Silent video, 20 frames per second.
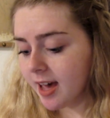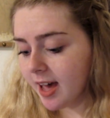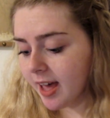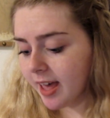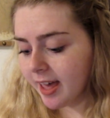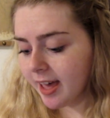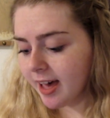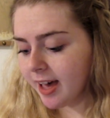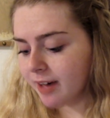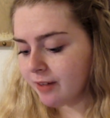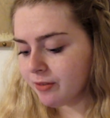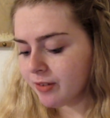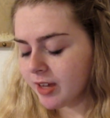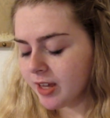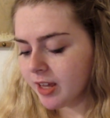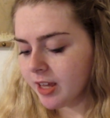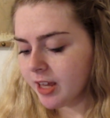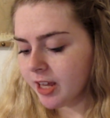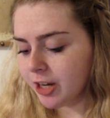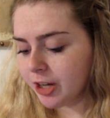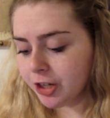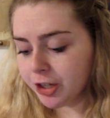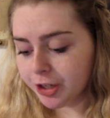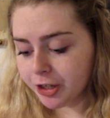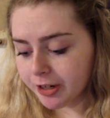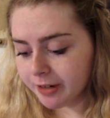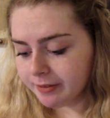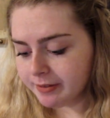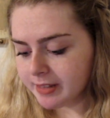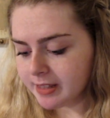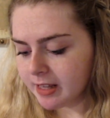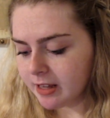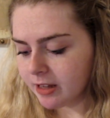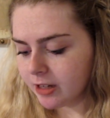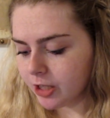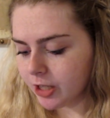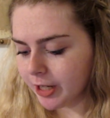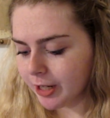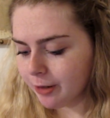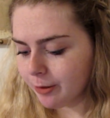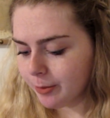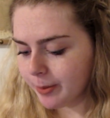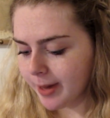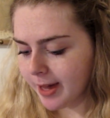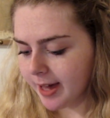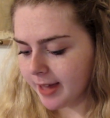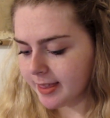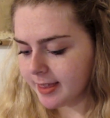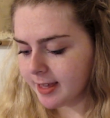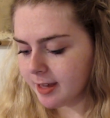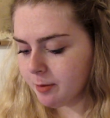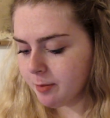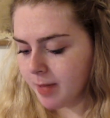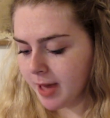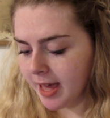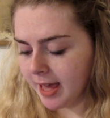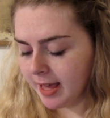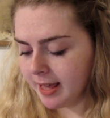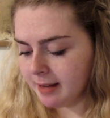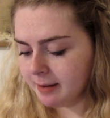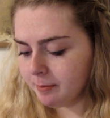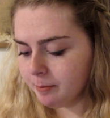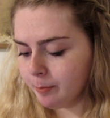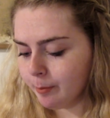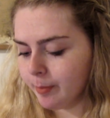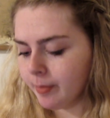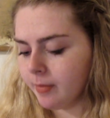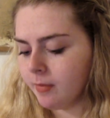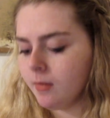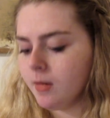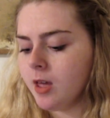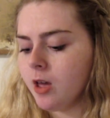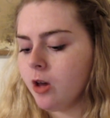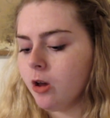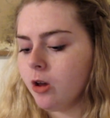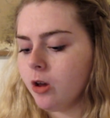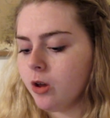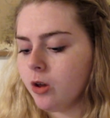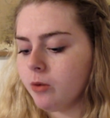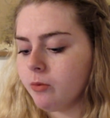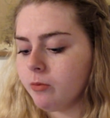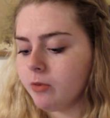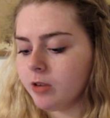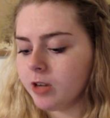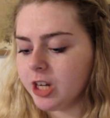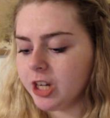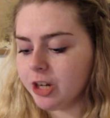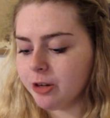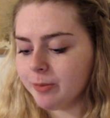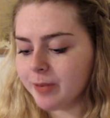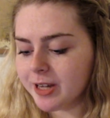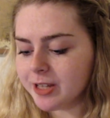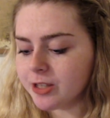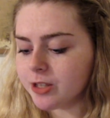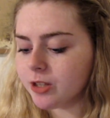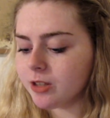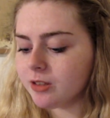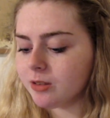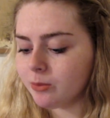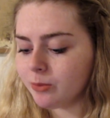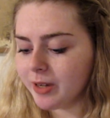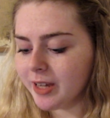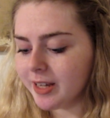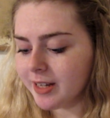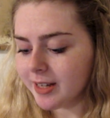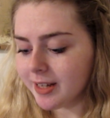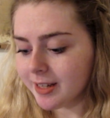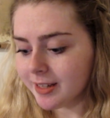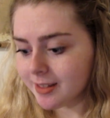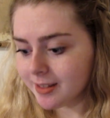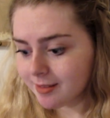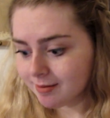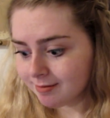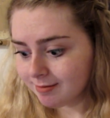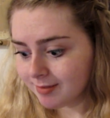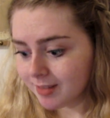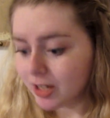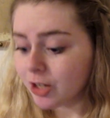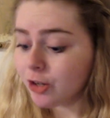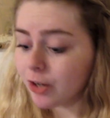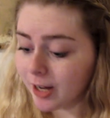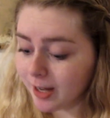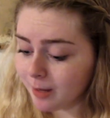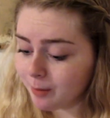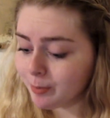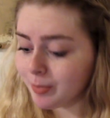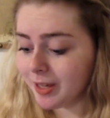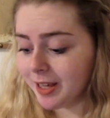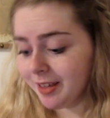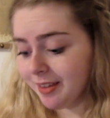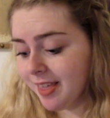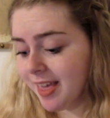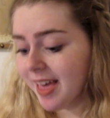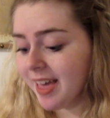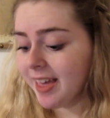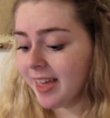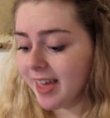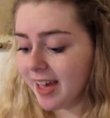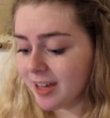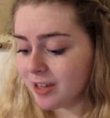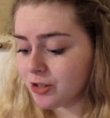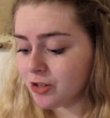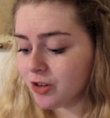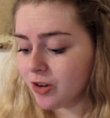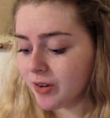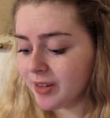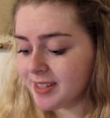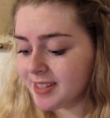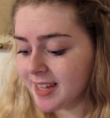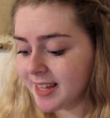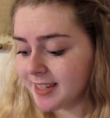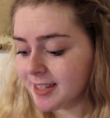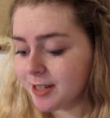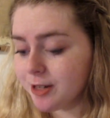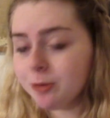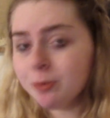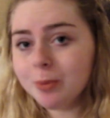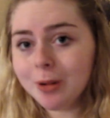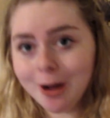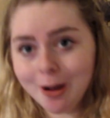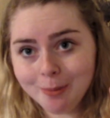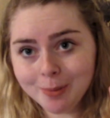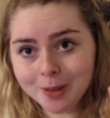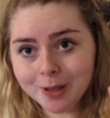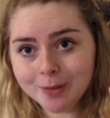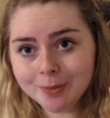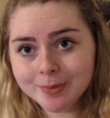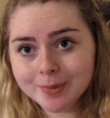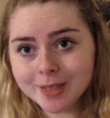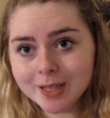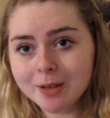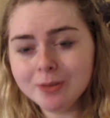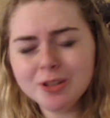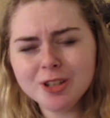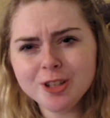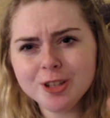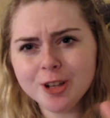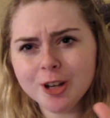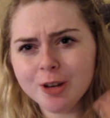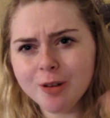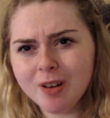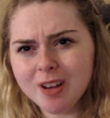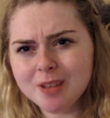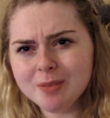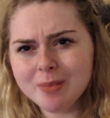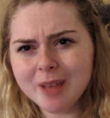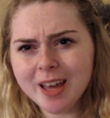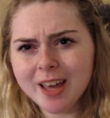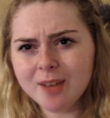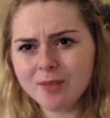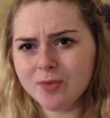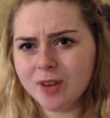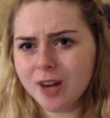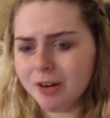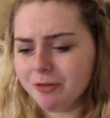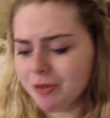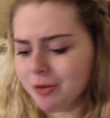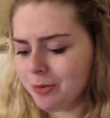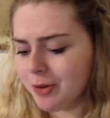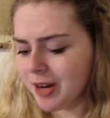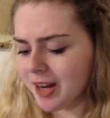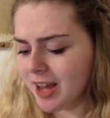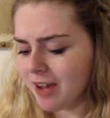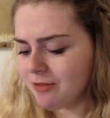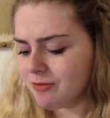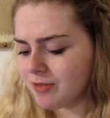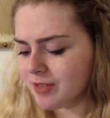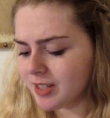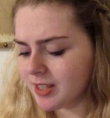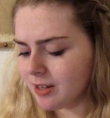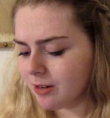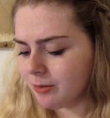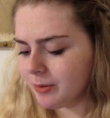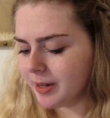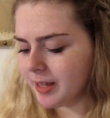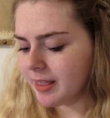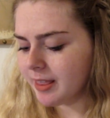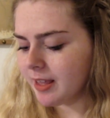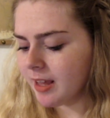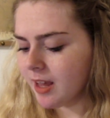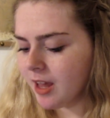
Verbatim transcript: I have in your nerves, neuropathic pain, in your muscles, weakness, cramping, and gastrointestinal problems, I'm just going to raise my hand for everyone I've dealt with.